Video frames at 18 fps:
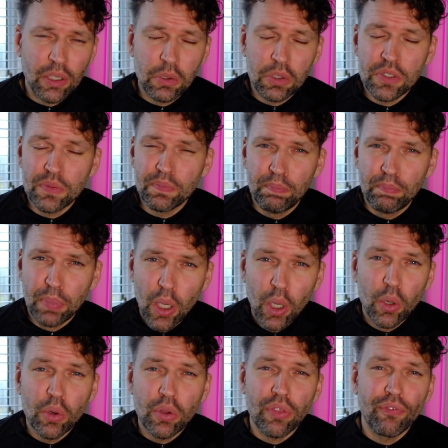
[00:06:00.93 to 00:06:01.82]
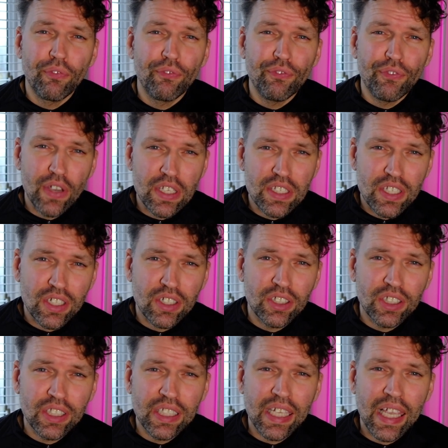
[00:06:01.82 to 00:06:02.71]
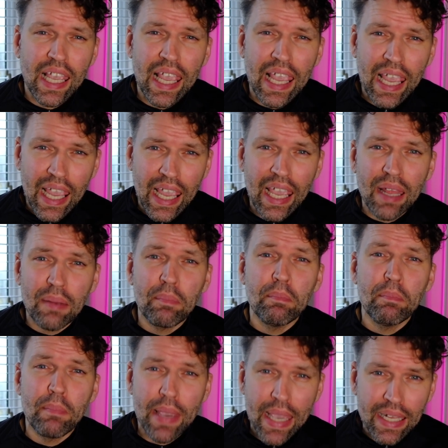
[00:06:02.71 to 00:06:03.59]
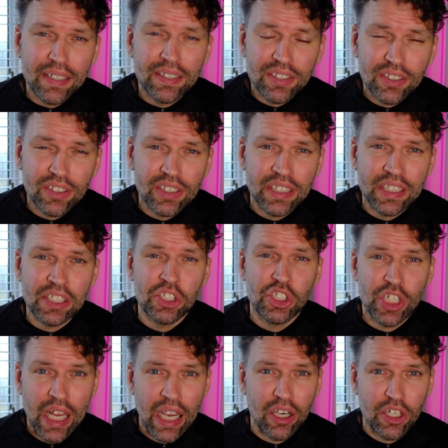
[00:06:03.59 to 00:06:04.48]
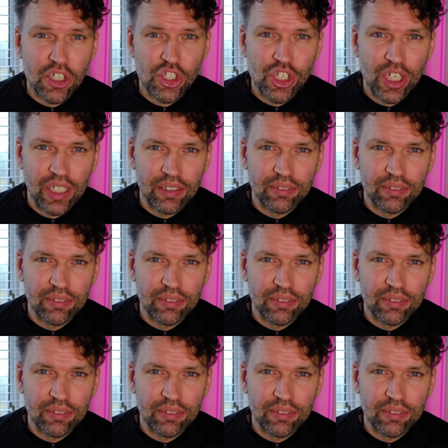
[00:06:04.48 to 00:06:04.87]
It was both physically and mentally challenging,